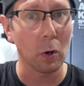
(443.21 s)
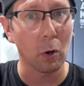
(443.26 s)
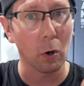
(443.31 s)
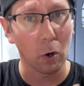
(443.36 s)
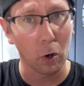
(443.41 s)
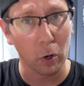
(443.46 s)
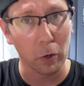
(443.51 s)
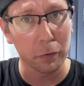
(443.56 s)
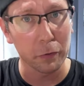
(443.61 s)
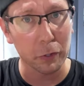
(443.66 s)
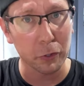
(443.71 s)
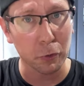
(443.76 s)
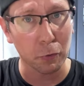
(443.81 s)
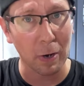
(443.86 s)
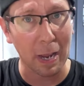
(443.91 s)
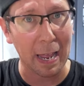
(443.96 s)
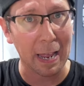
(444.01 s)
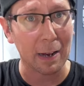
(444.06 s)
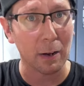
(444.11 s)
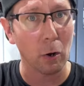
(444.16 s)
on the
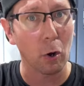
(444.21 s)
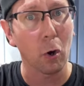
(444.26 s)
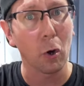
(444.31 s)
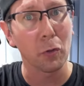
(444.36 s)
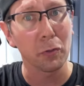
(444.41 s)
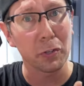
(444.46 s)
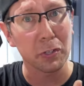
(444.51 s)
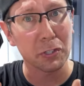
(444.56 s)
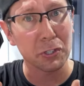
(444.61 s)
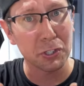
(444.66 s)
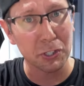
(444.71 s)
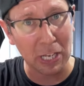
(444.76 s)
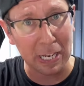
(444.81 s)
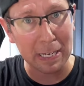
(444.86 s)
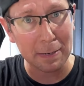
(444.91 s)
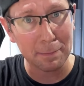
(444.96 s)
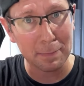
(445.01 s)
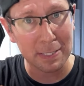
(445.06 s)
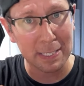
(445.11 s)
track on the same